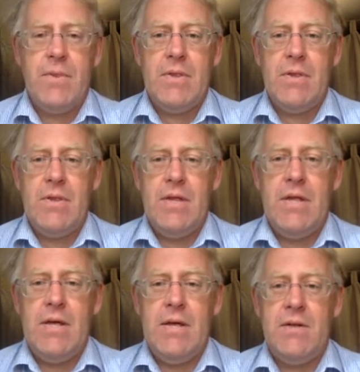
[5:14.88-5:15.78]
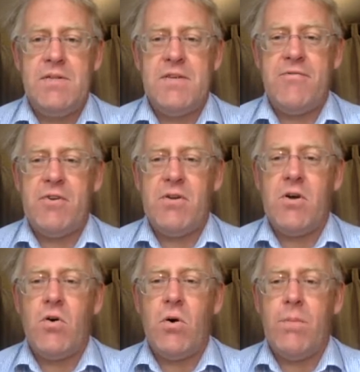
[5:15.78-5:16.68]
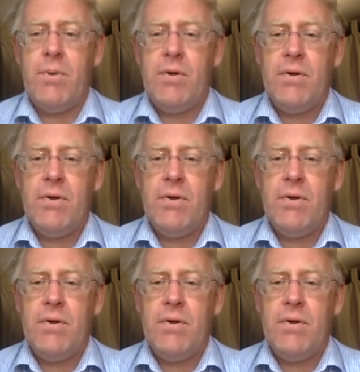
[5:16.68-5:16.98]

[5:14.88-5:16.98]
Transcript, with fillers: the different co-op